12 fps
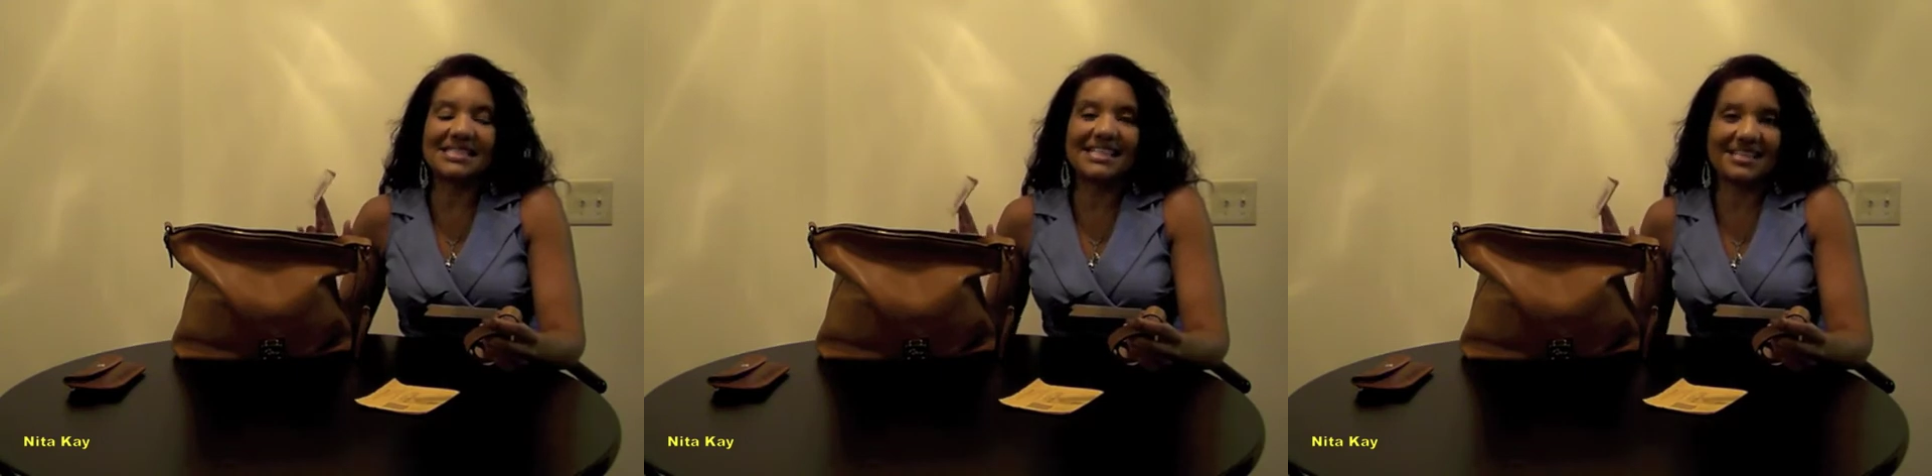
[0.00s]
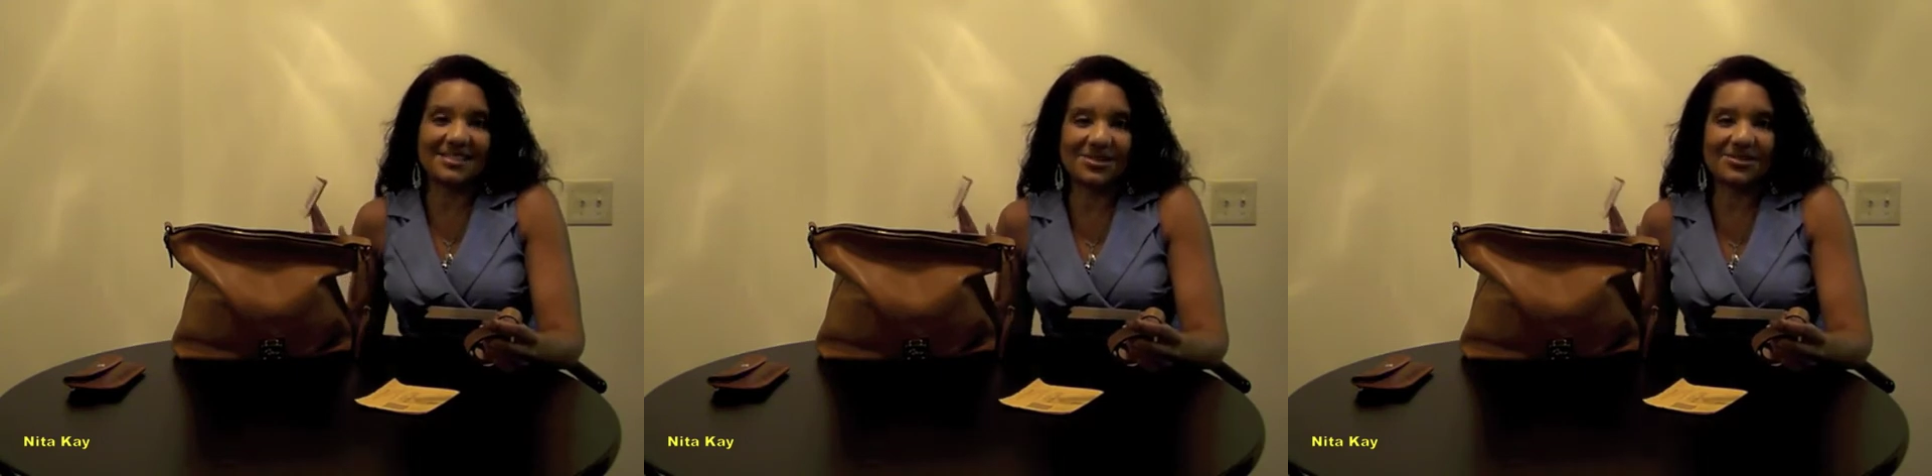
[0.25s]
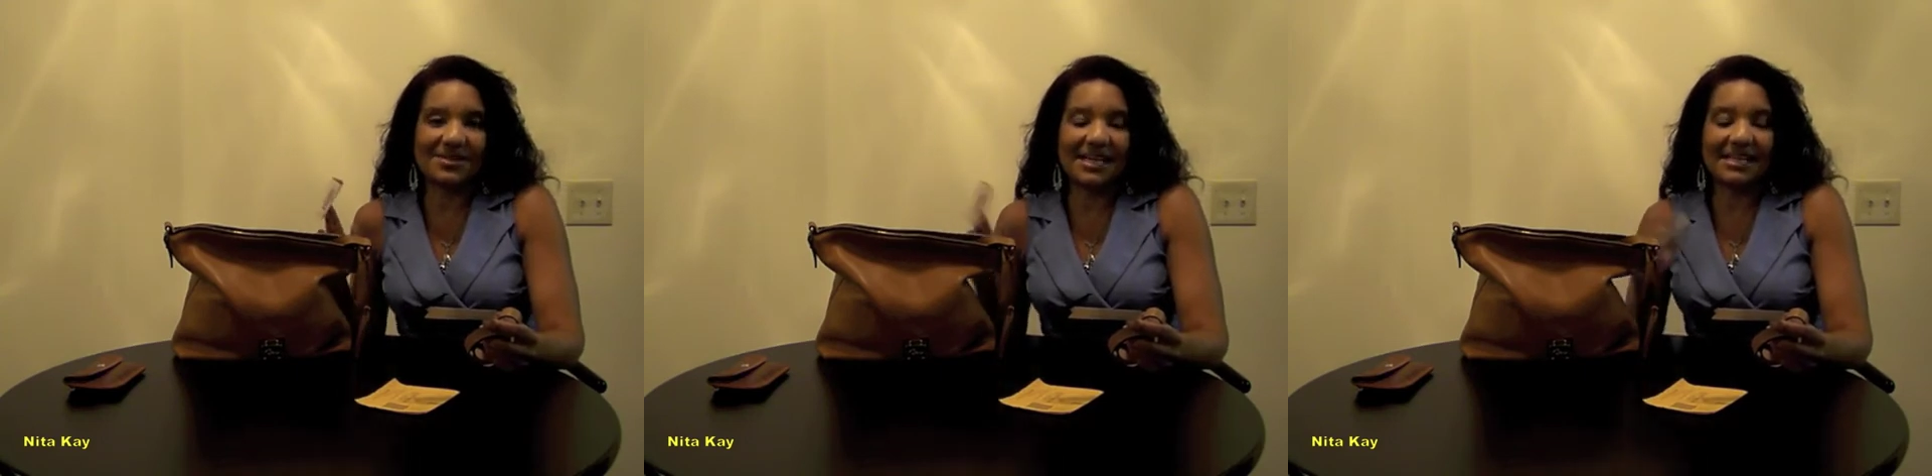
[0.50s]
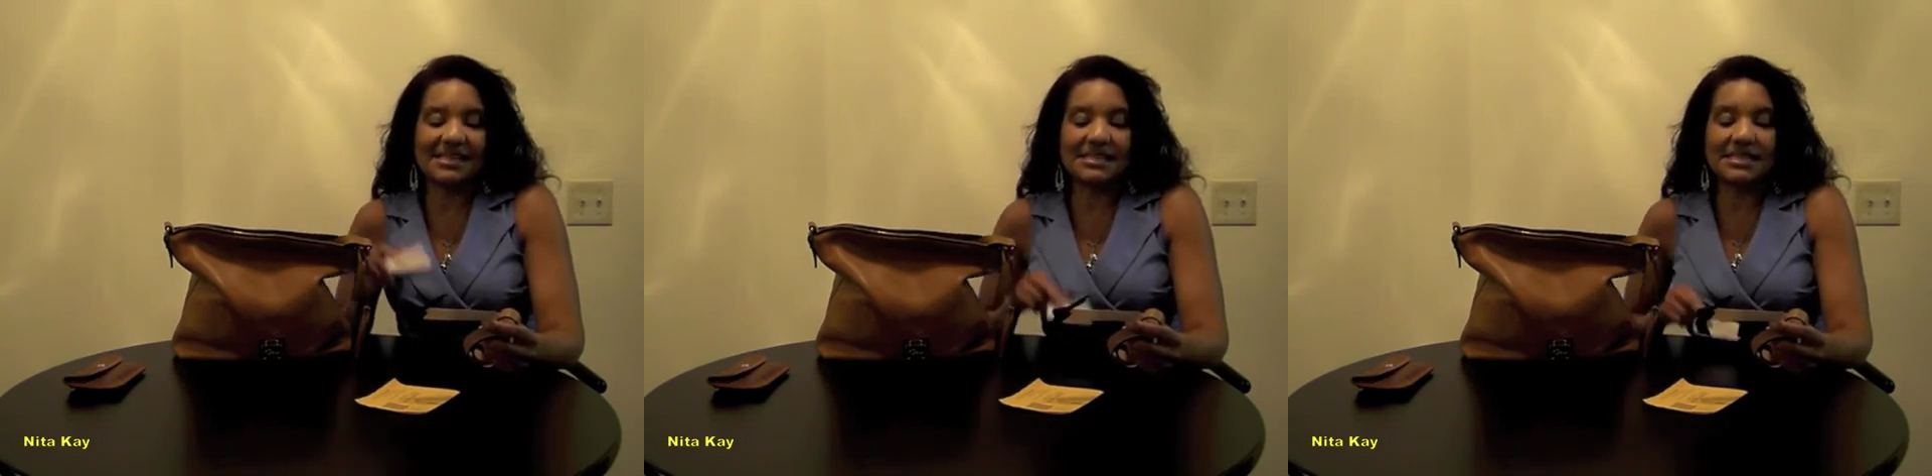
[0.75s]
Desert
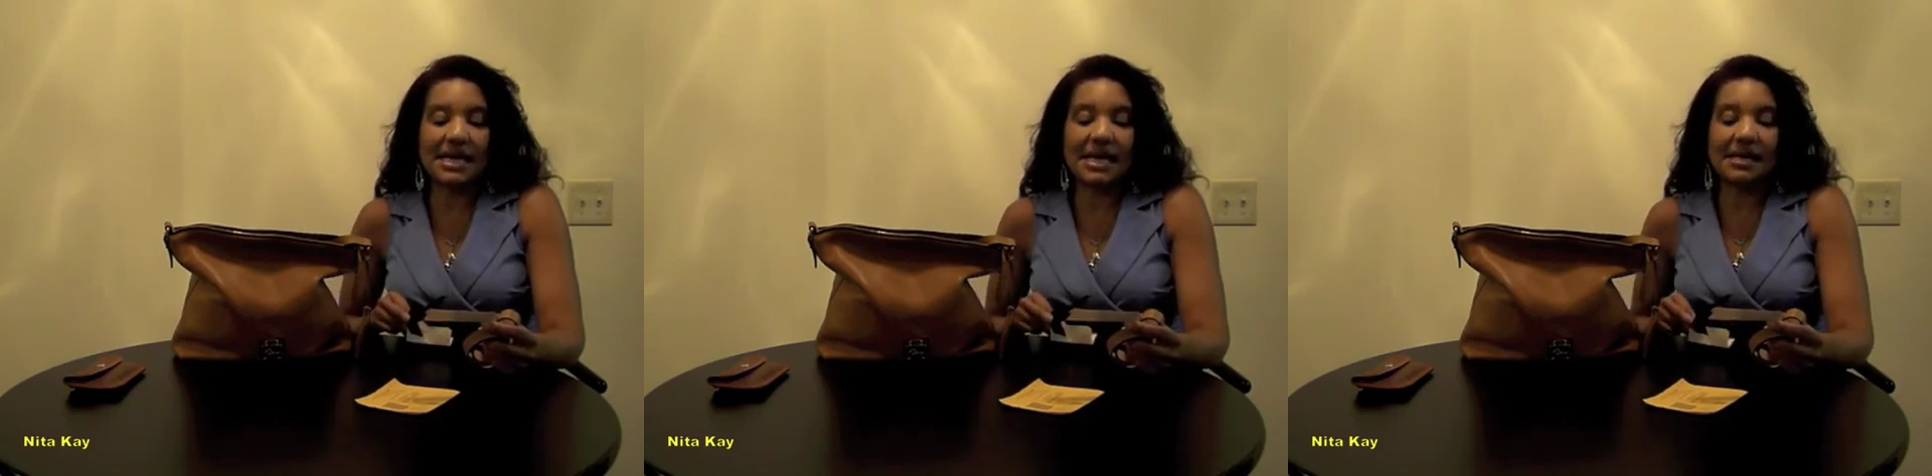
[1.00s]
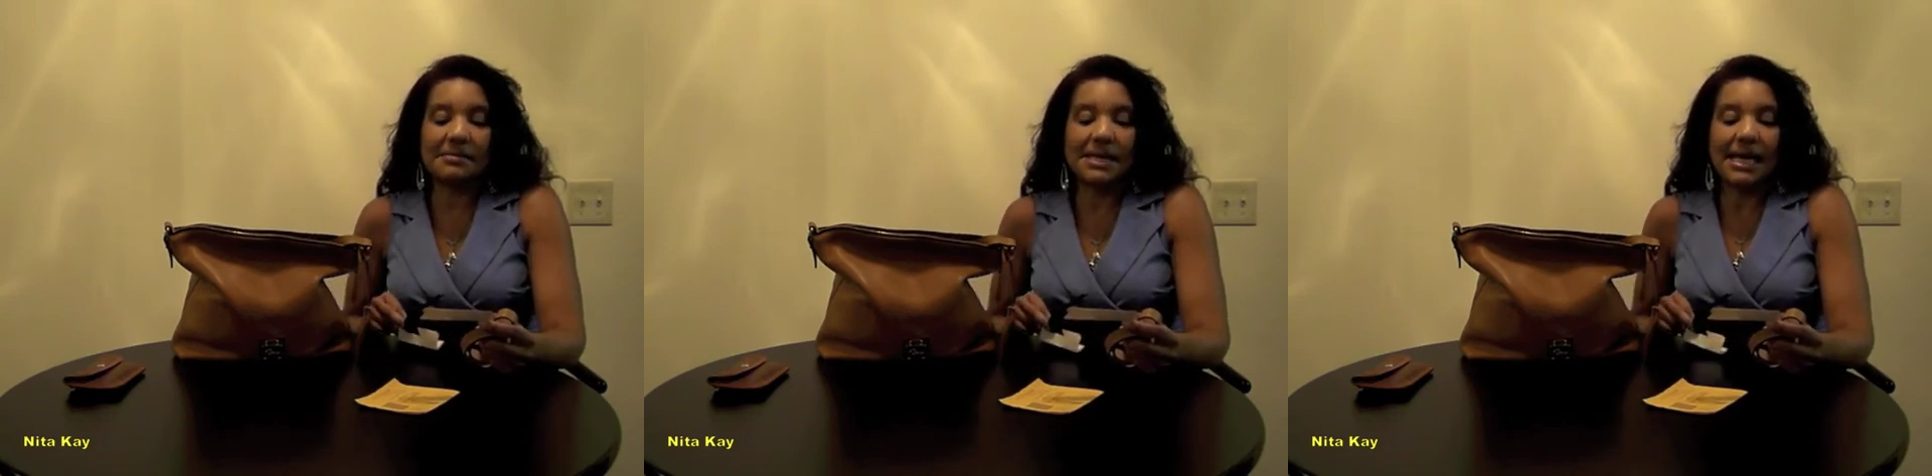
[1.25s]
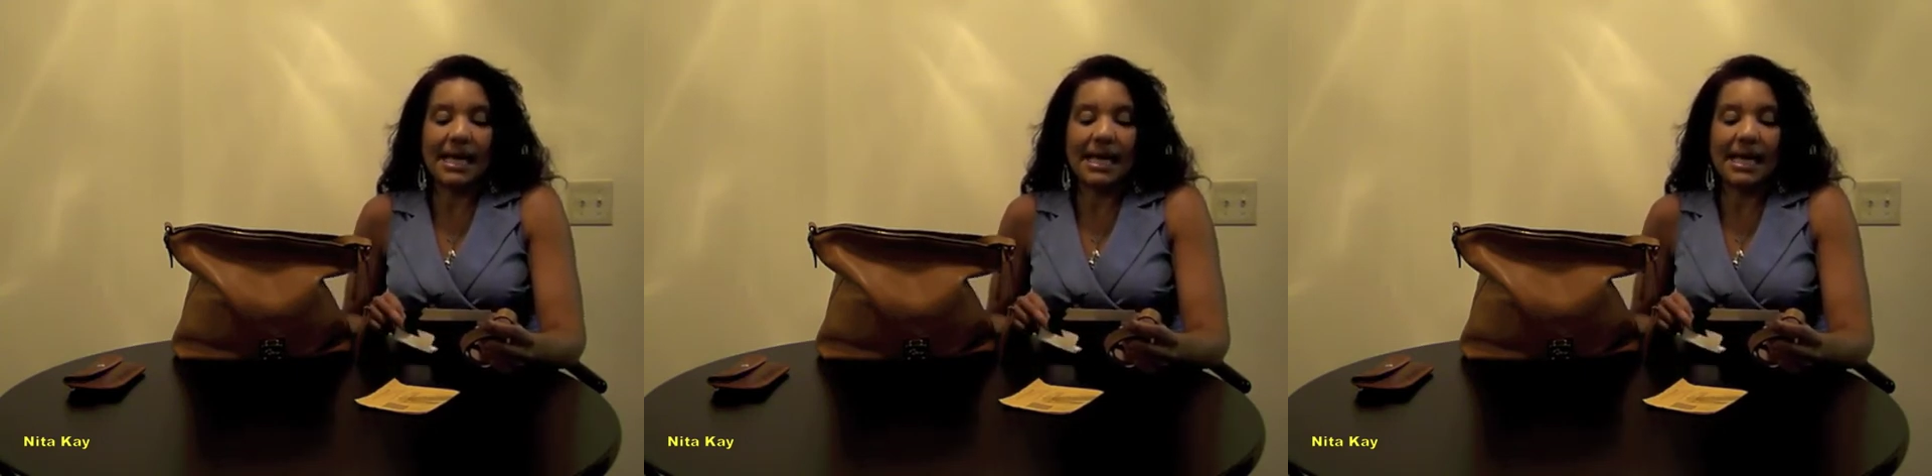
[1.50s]
at the time.